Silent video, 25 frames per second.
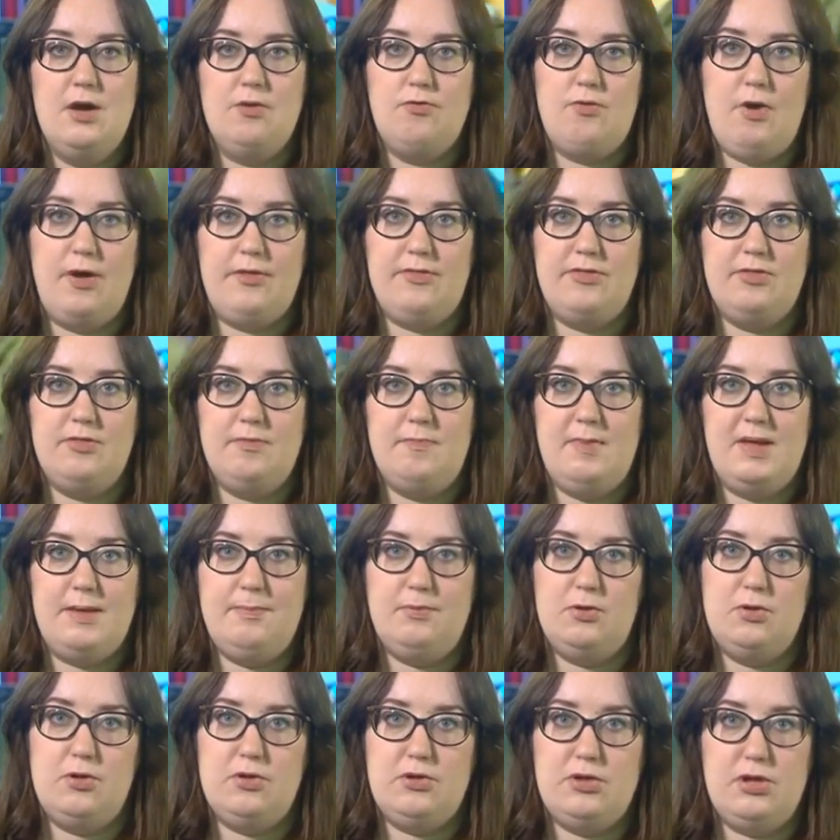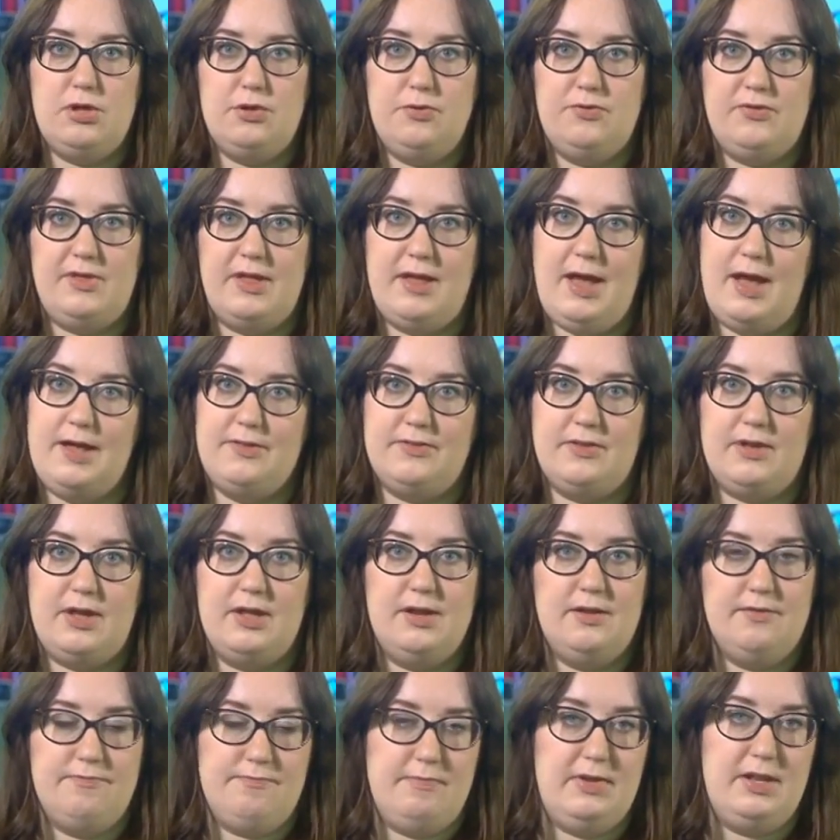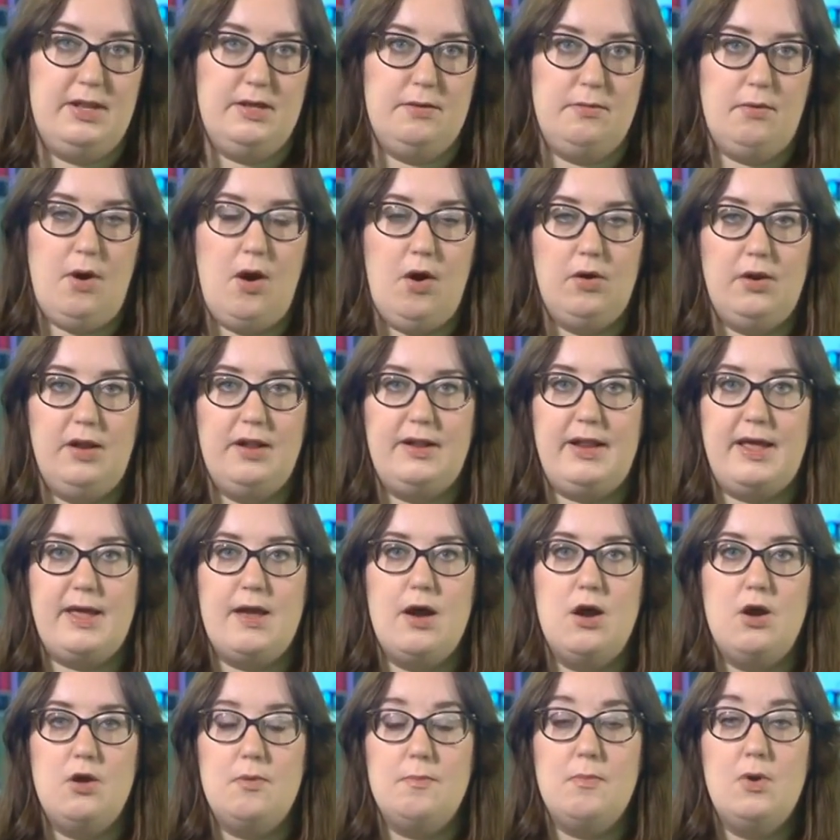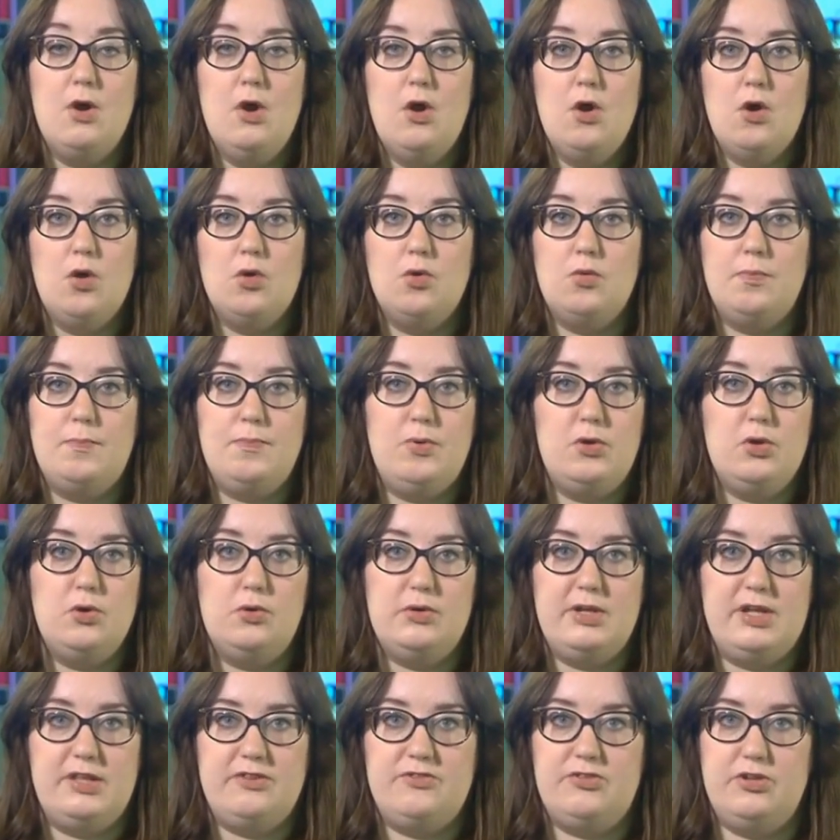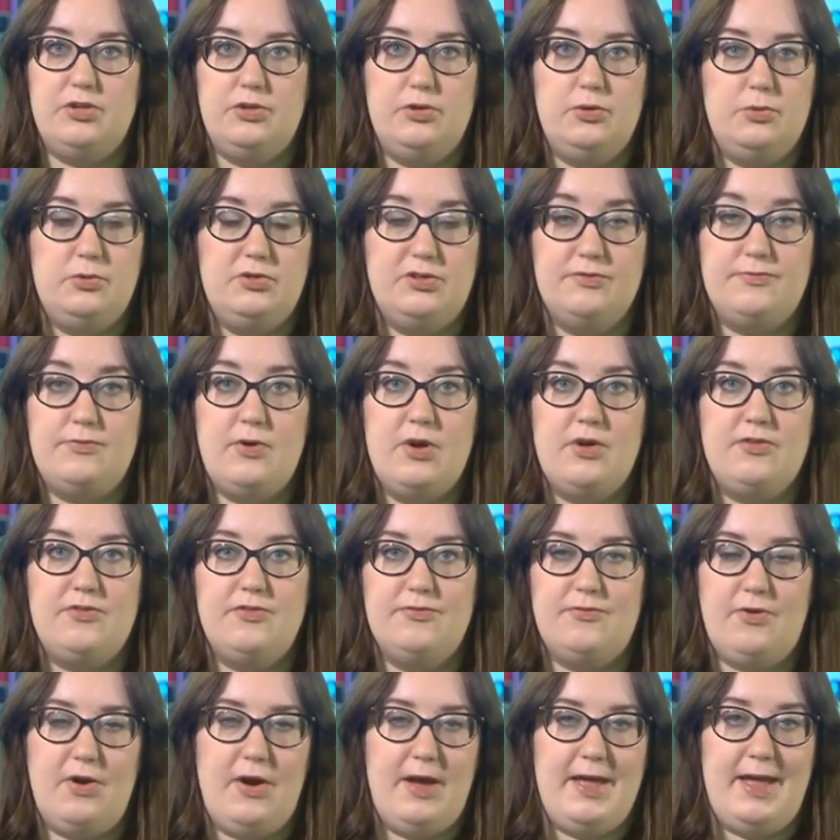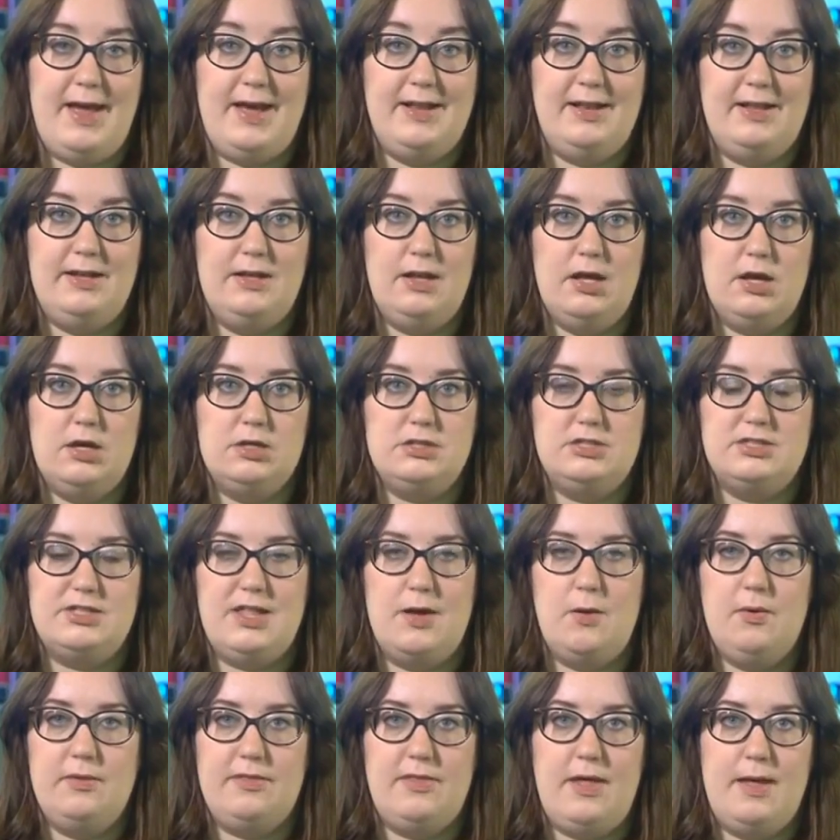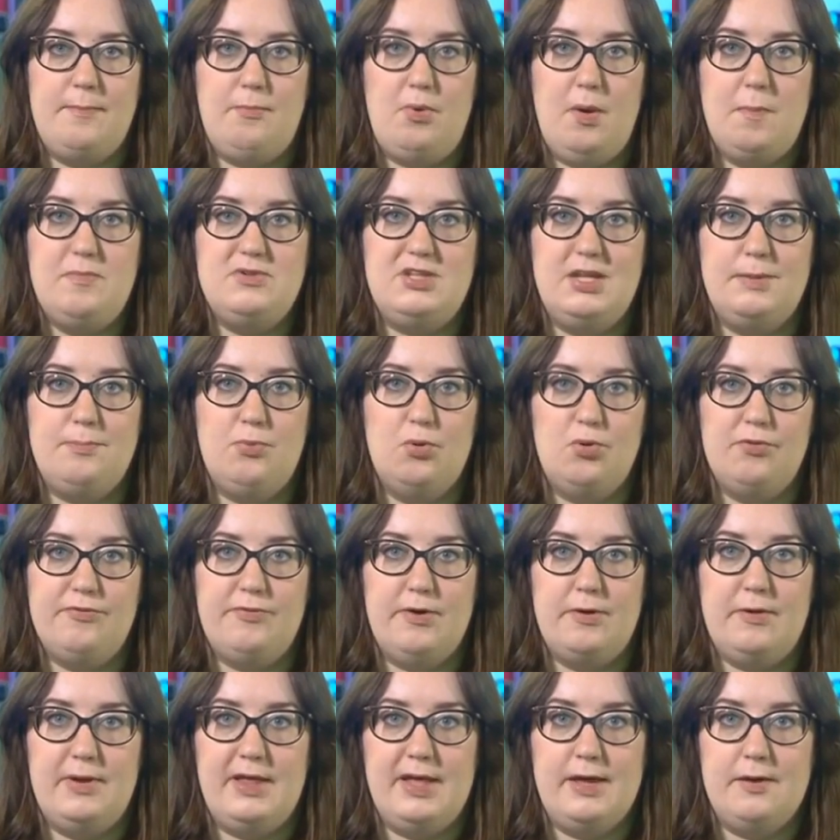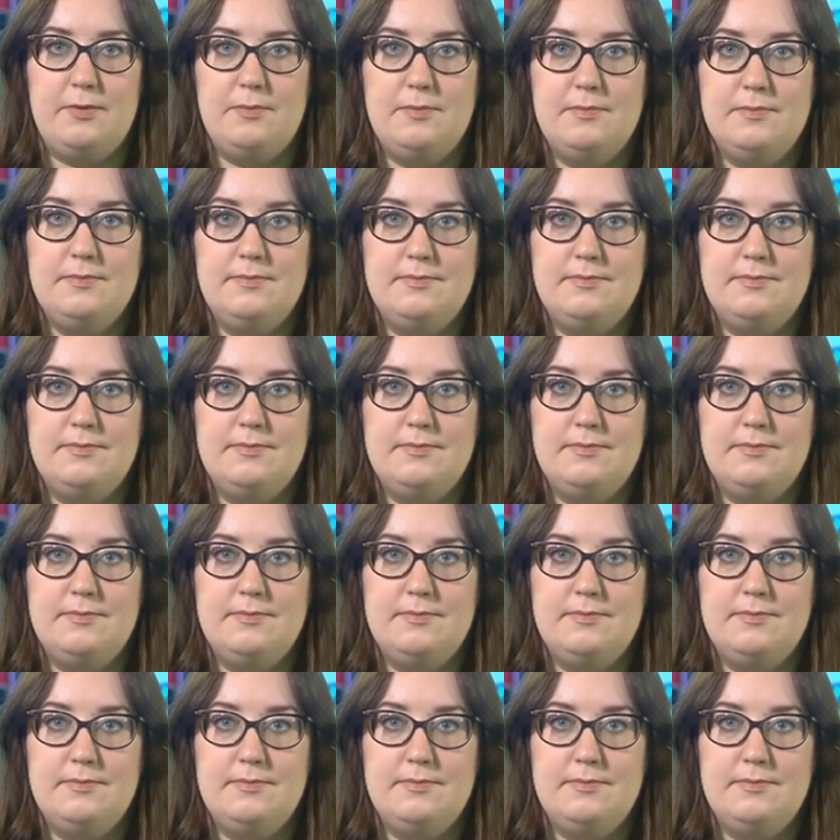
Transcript: rather than the people who use it as a kind of holiday home or purely to diversify and enlarge their property portfolio.